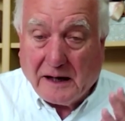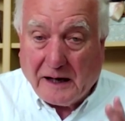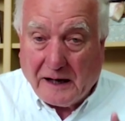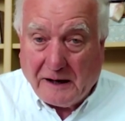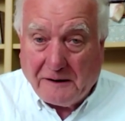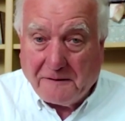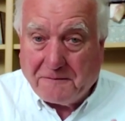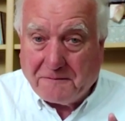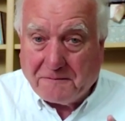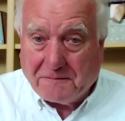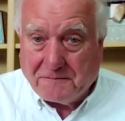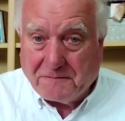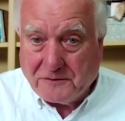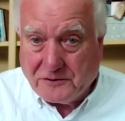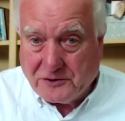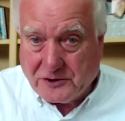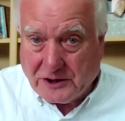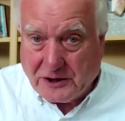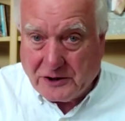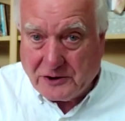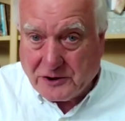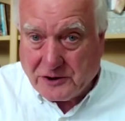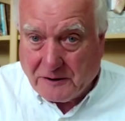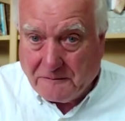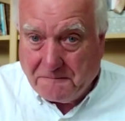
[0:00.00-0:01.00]
if
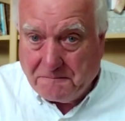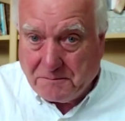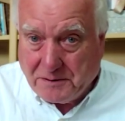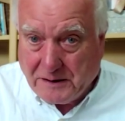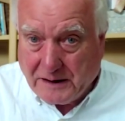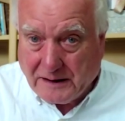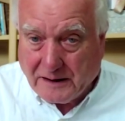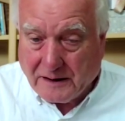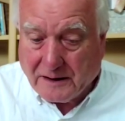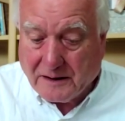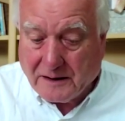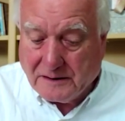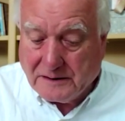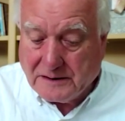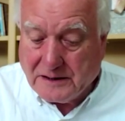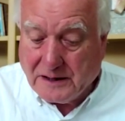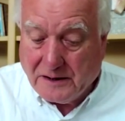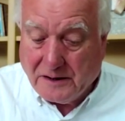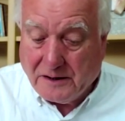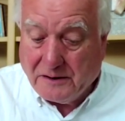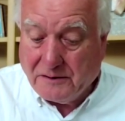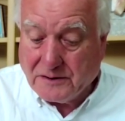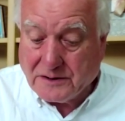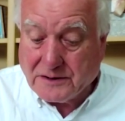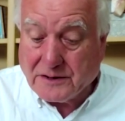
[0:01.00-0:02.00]
Xi Jinping
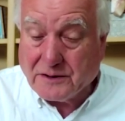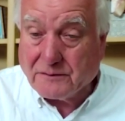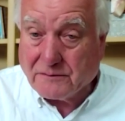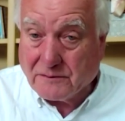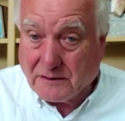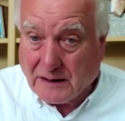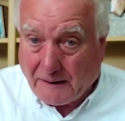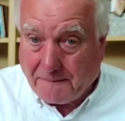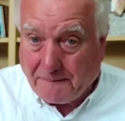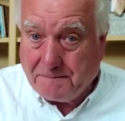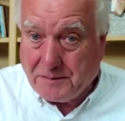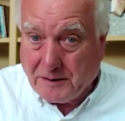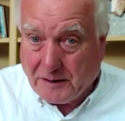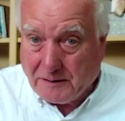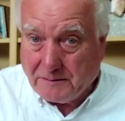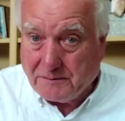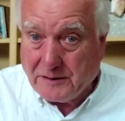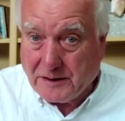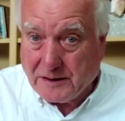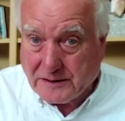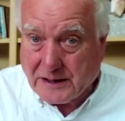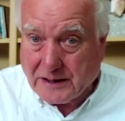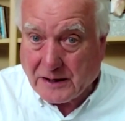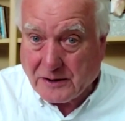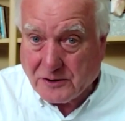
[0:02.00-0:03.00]
continues to ramp up
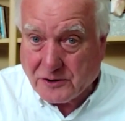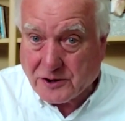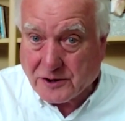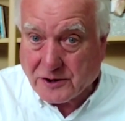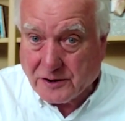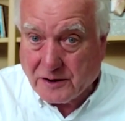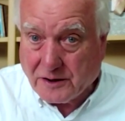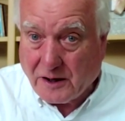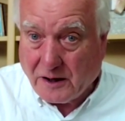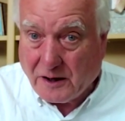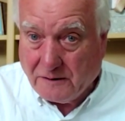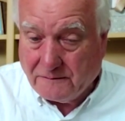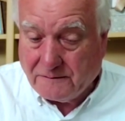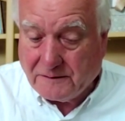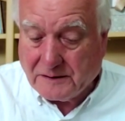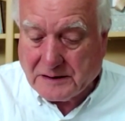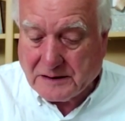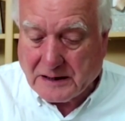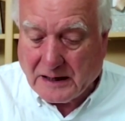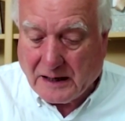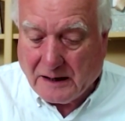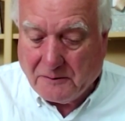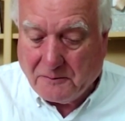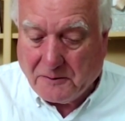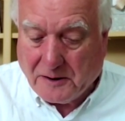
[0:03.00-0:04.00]
the tension over
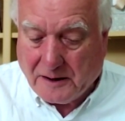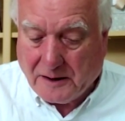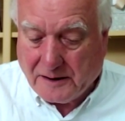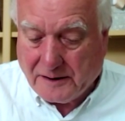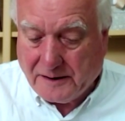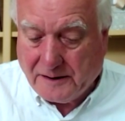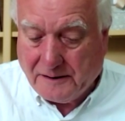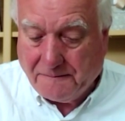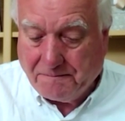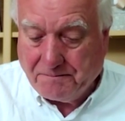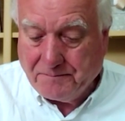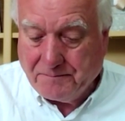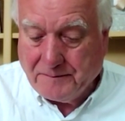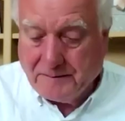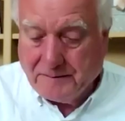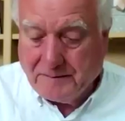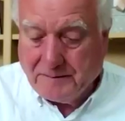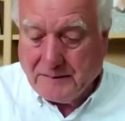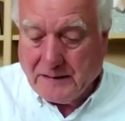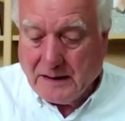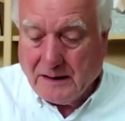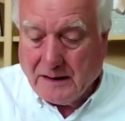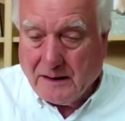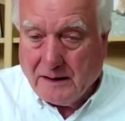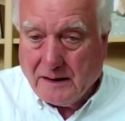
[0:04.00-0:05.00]
Taiwan.
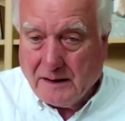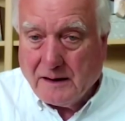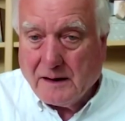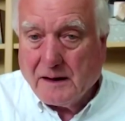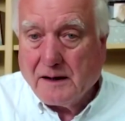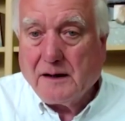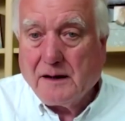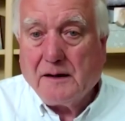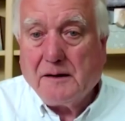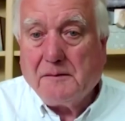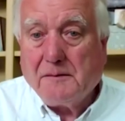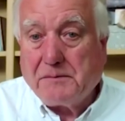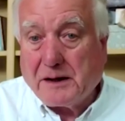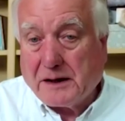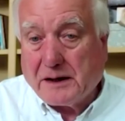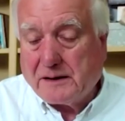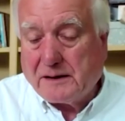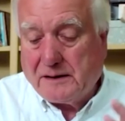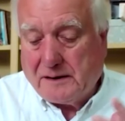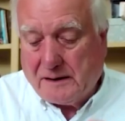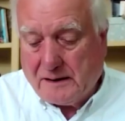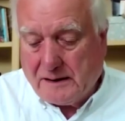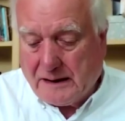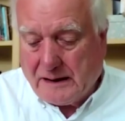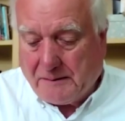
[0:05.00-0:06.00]

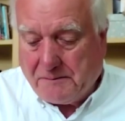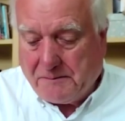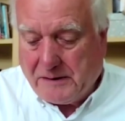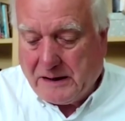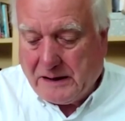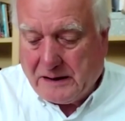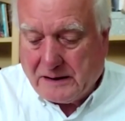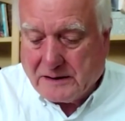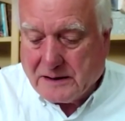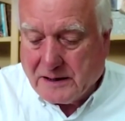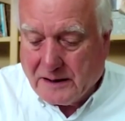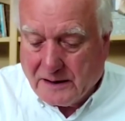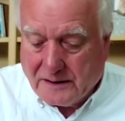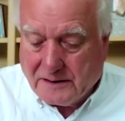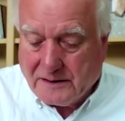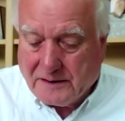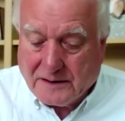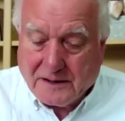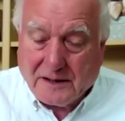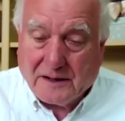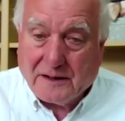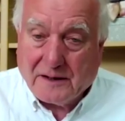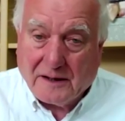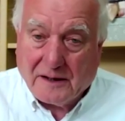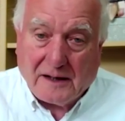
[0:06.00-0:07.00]
But let me turn
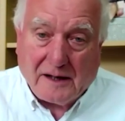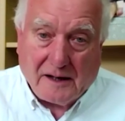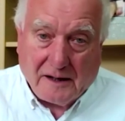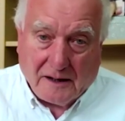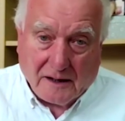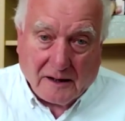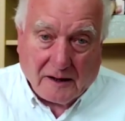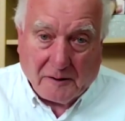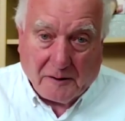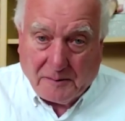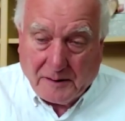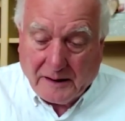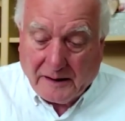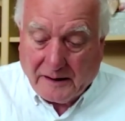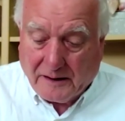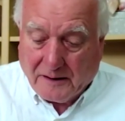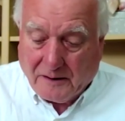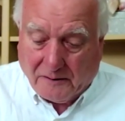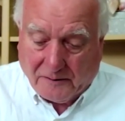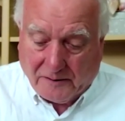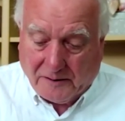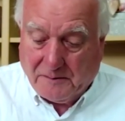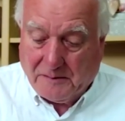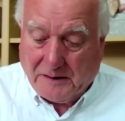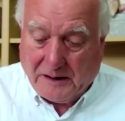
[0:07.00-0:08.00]
to the global
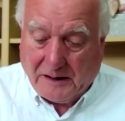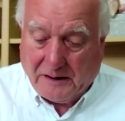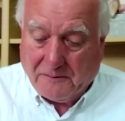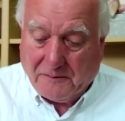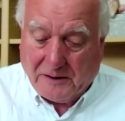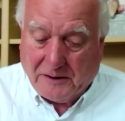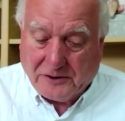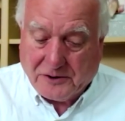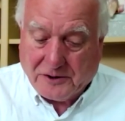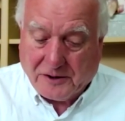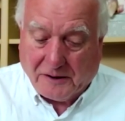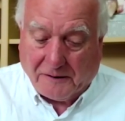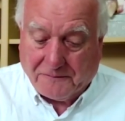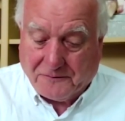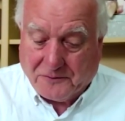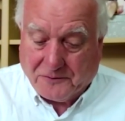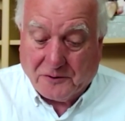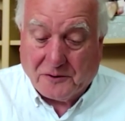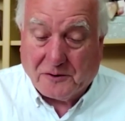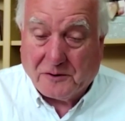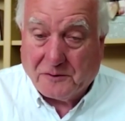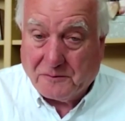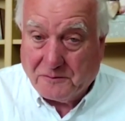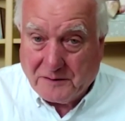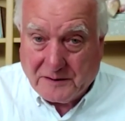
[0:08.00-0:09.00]
economy, which,
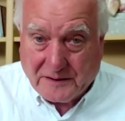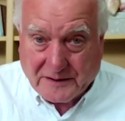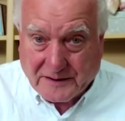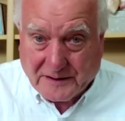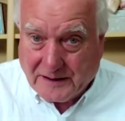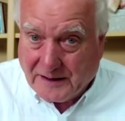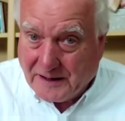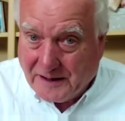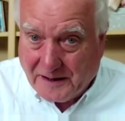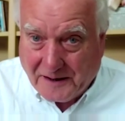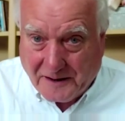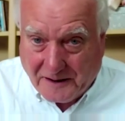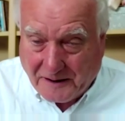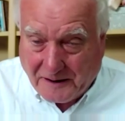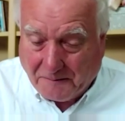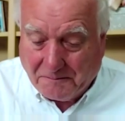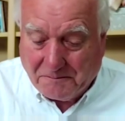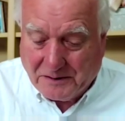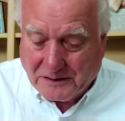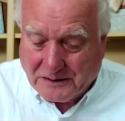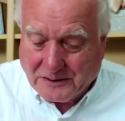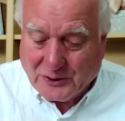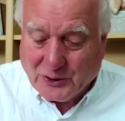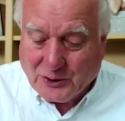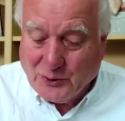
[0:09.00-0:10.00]
after all, was the
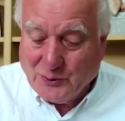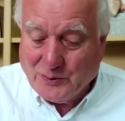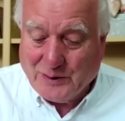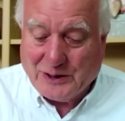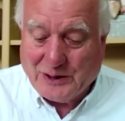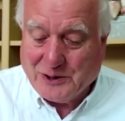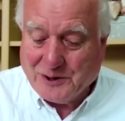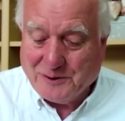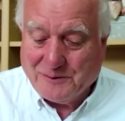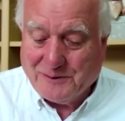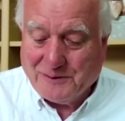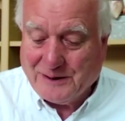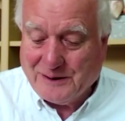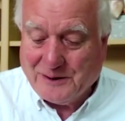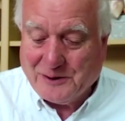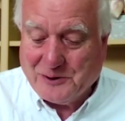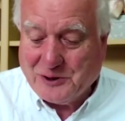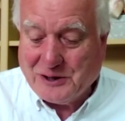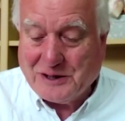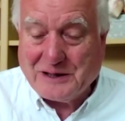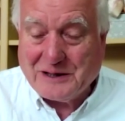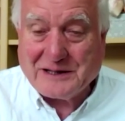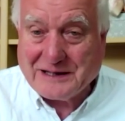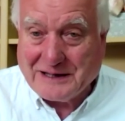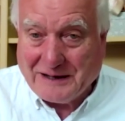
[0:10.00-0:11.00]
number two issue at the
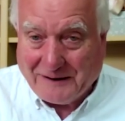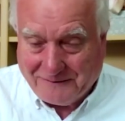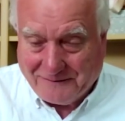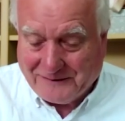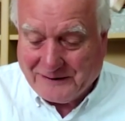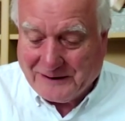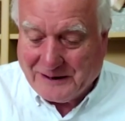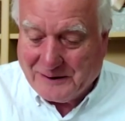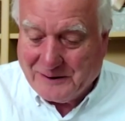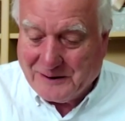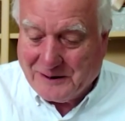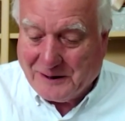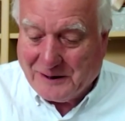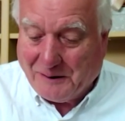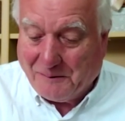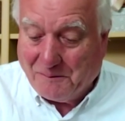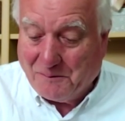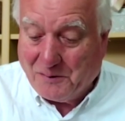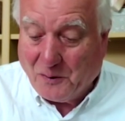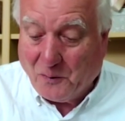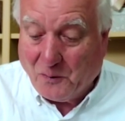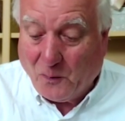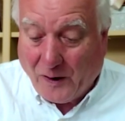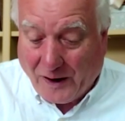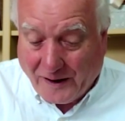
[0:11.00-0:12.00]
G7 and the
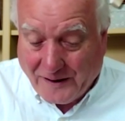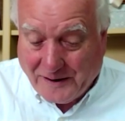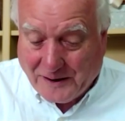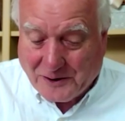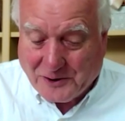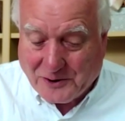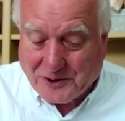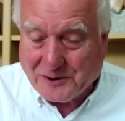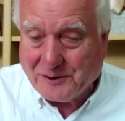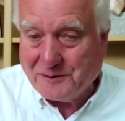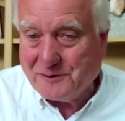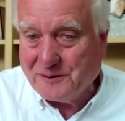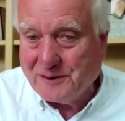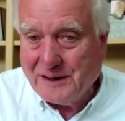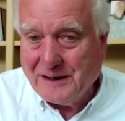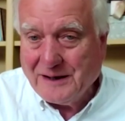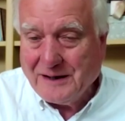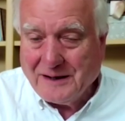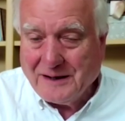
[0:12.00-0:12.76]
number one issue